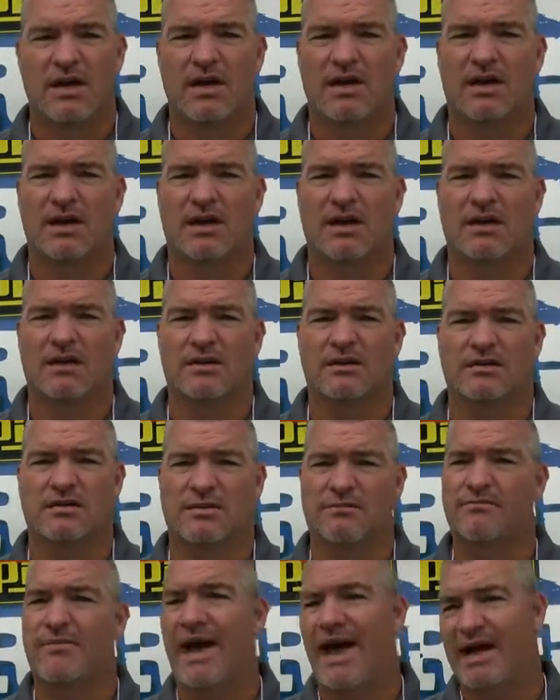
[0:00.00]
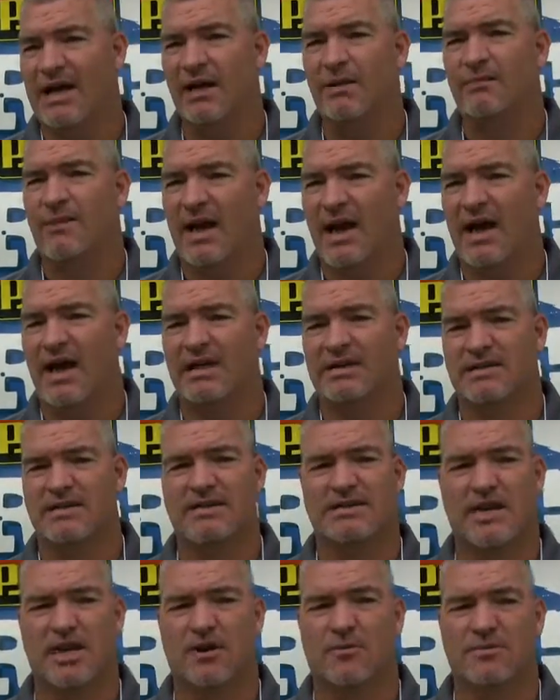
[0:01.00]
uh, some backup guys
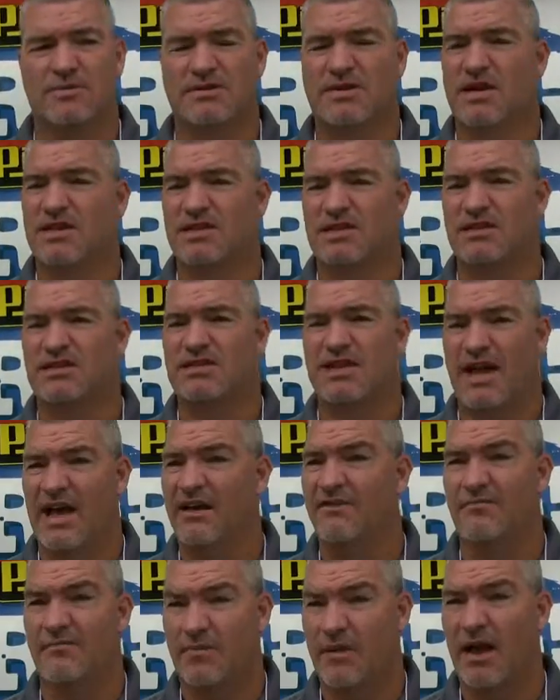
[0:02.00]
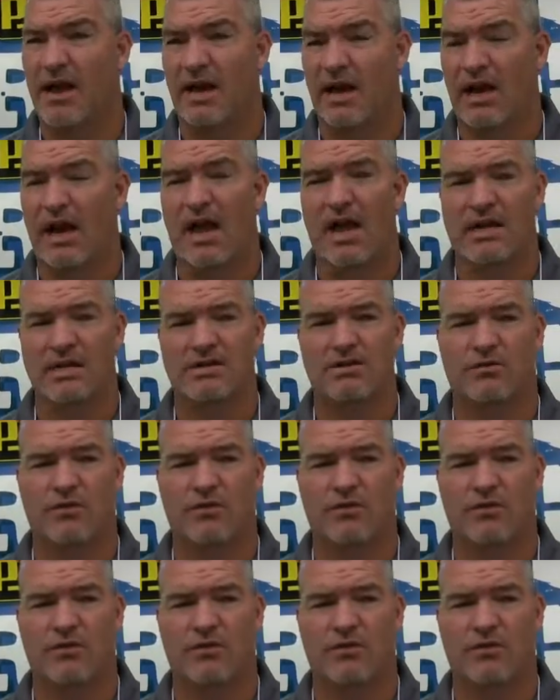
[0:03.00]
in skill positions that have played a lot.